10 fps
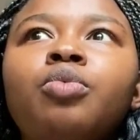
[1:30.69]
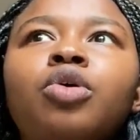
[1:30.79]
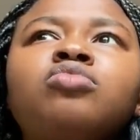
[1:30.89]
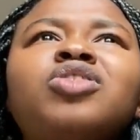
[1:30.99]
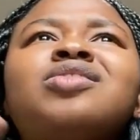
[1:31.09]

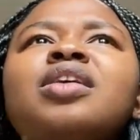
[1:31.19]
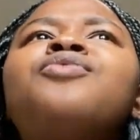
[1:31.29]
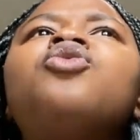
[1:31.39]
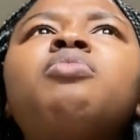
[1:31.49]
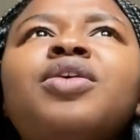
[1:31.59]
well just
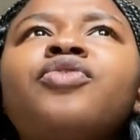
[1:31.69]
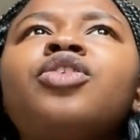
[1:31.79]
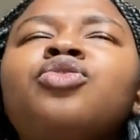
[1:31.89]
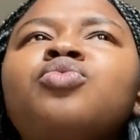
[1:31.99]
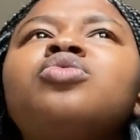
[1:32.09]
inform my
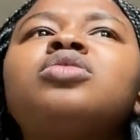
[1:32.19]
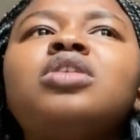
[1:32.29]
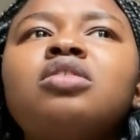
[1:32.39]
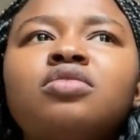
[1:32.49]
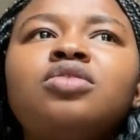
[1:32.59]
friends of what
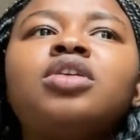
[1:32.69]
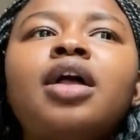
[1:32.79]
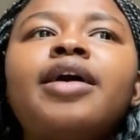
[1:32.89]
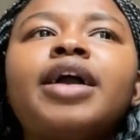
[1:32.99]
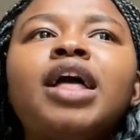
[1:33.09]
things look
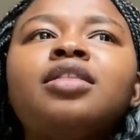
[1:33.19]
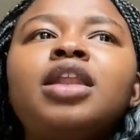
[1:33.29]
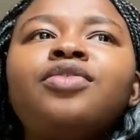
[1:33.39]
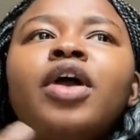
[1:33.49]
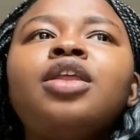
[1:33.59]
like and
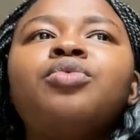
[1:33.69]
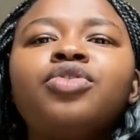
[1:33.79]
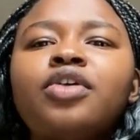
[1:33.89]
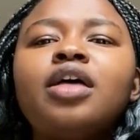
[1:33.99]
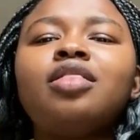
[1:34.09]
then if
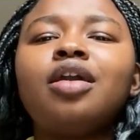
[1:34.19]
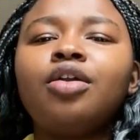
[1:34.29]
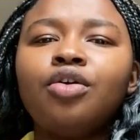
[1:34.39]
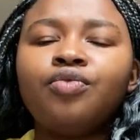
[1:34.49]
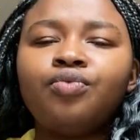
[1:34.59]
anyone's
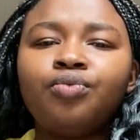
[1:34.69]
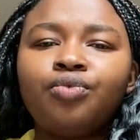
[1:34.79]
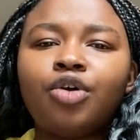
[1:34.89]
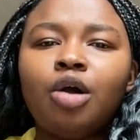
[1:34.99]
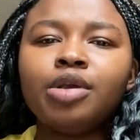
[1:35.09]
thinking of
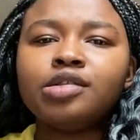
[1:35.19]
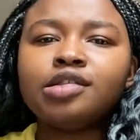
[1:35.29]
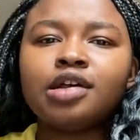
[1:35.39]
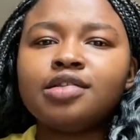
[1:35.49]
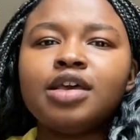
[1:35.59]
coming to
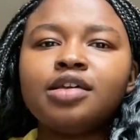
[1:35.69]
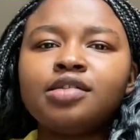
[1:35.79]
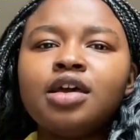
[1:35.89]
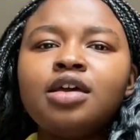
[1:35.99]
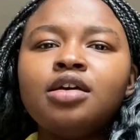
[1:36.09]
sussex